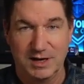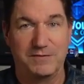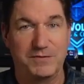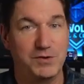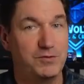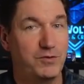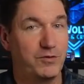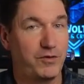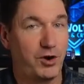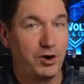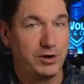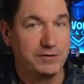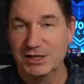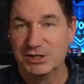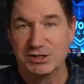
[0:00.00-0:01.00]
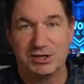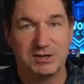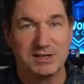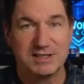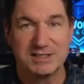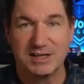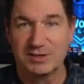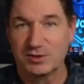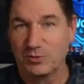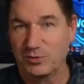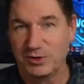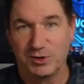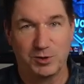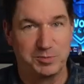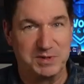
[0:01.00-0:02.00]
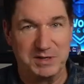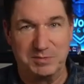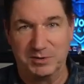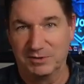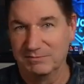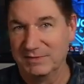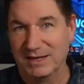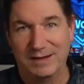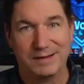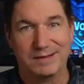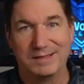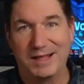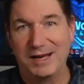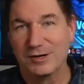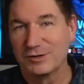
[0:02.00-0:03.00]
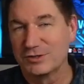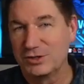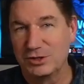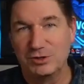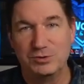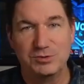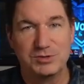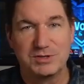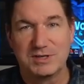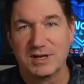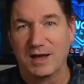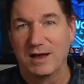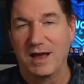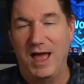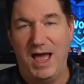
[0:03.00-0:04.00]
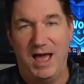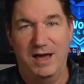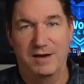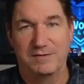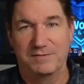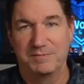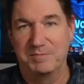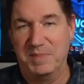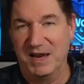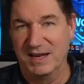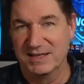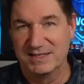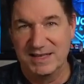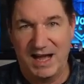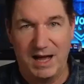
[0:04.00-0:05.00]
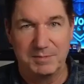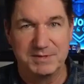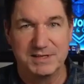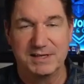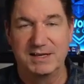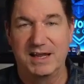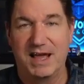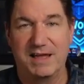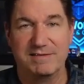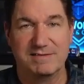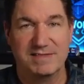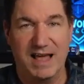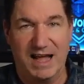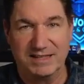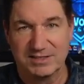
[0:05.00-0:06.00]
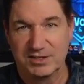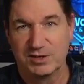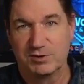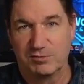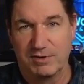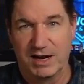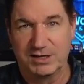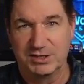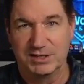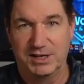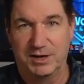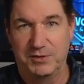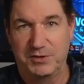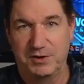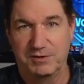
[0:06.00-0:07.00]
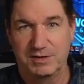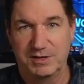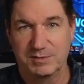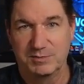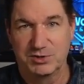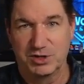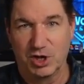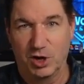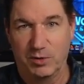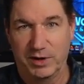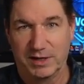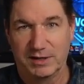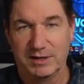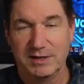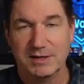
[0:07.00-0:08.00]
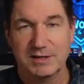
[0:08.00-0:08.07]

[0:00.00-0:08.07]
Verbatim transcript: If you've heard of sharding's out the window, people, layer twos have been adopted, and that's the direction that Ethereum's going.